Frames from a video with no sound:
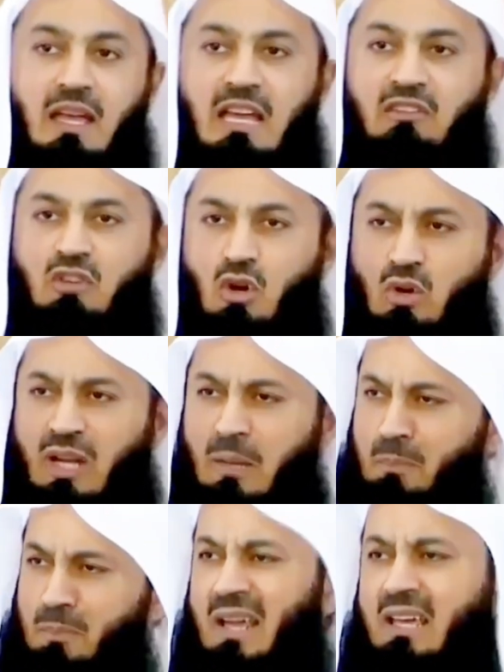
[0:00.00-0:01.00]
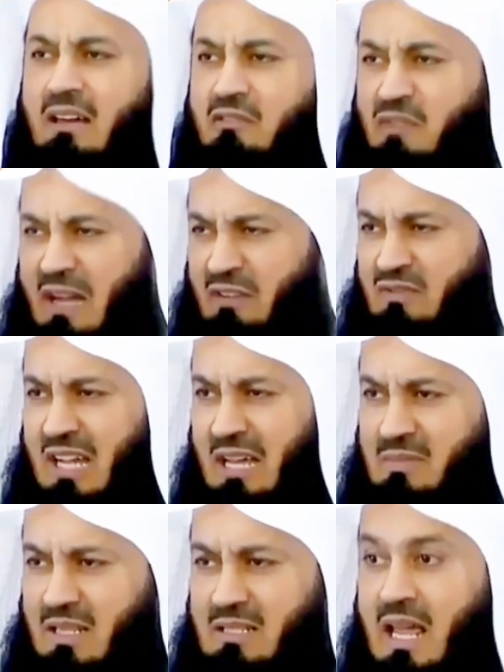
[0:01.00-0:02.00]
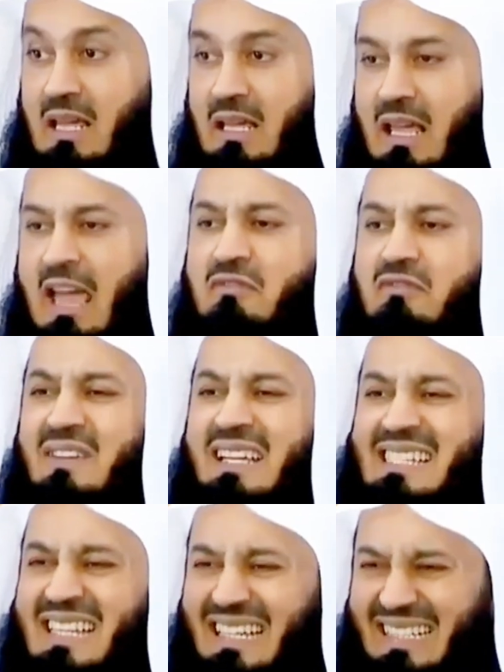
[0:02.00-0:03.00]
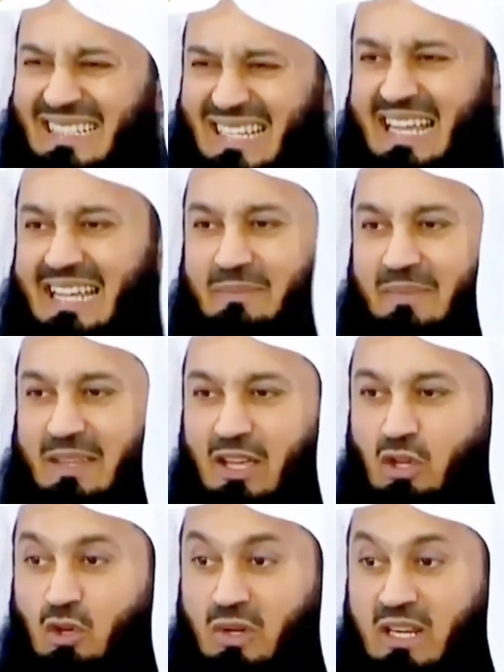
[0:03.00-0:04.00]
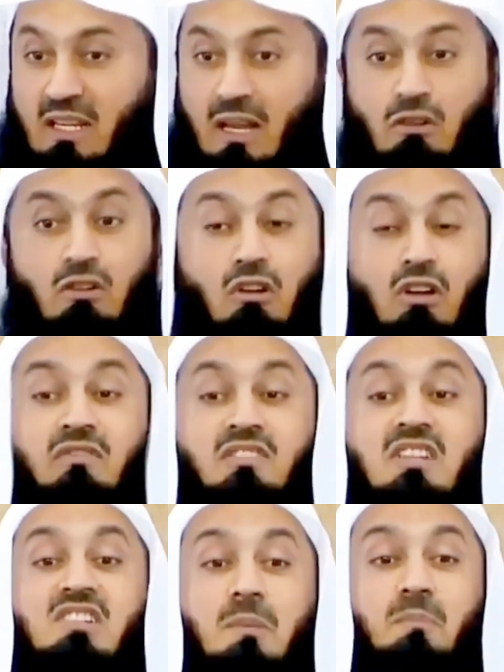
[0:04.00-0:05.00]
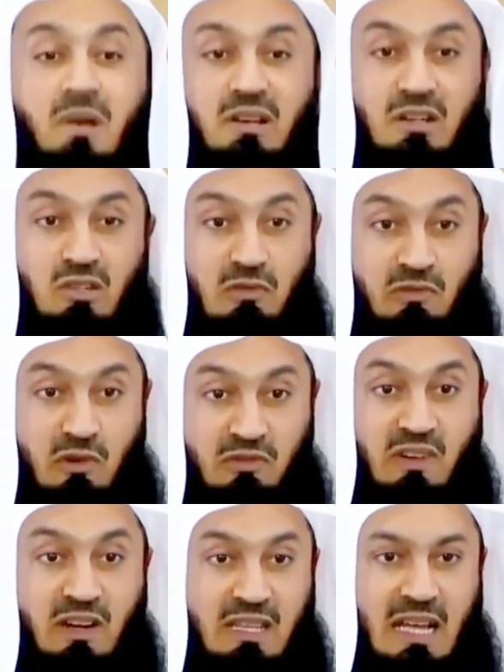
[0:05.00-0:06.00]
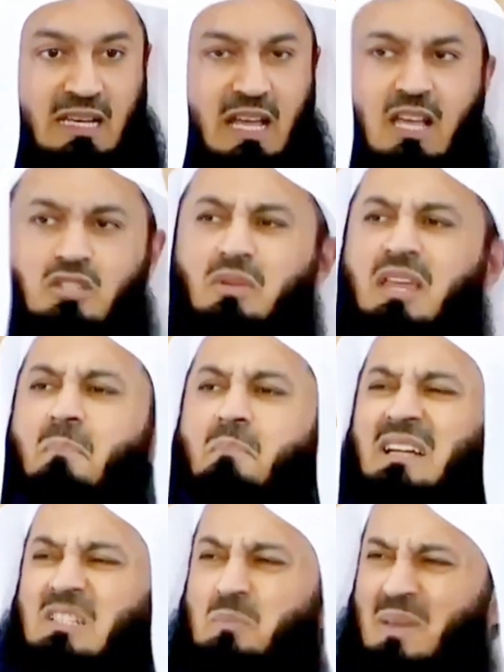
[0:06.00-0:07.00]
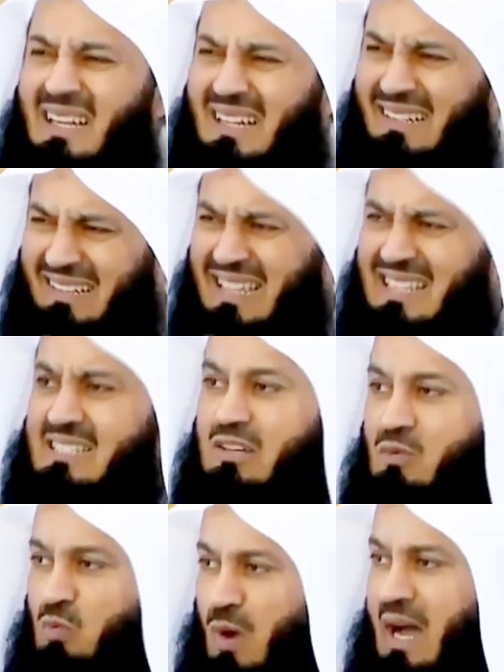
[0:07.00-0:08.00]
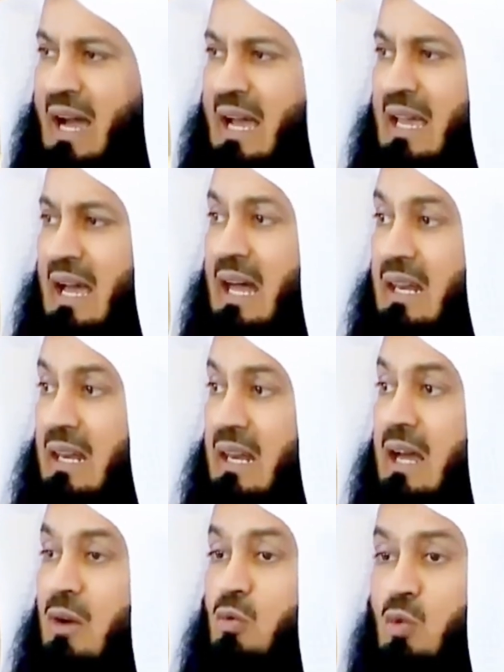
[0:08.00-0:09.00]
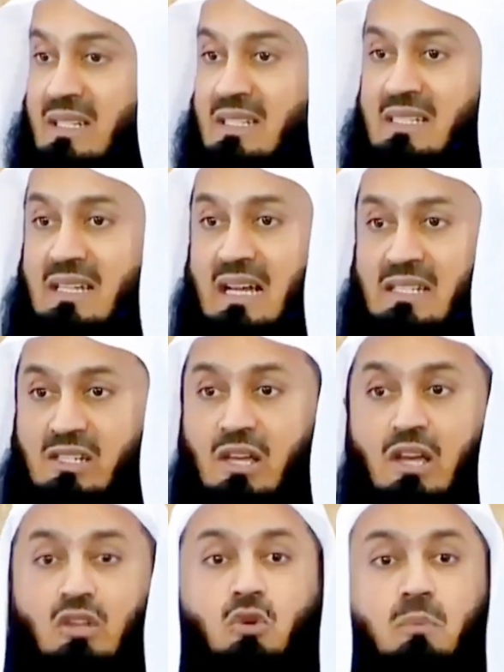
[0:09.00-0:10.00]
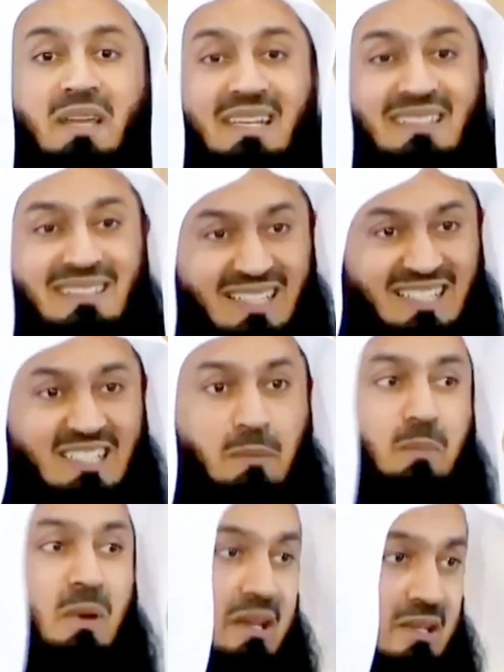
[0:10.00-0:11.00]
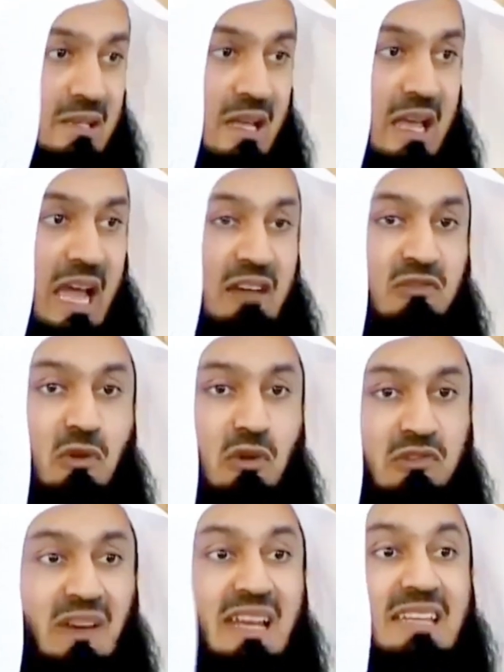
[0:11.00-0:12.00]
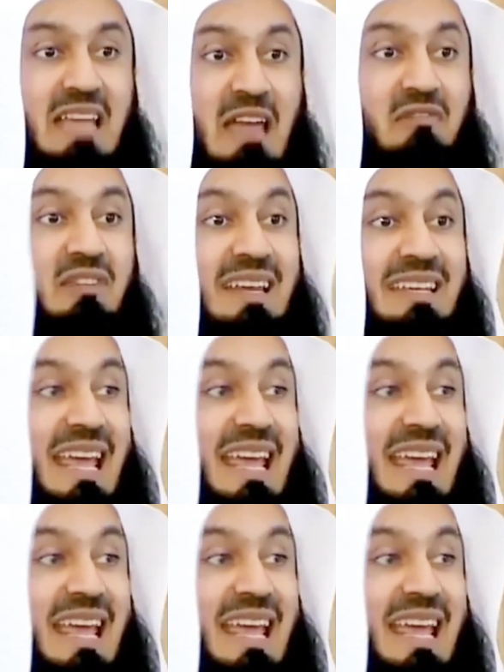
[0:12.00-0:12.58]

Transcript: if you look at prayer 5 times a day, every single day, you need a lot of discipline to fulfill that. So there must be a reason why Allah wants us to be disciplined and fulfill it every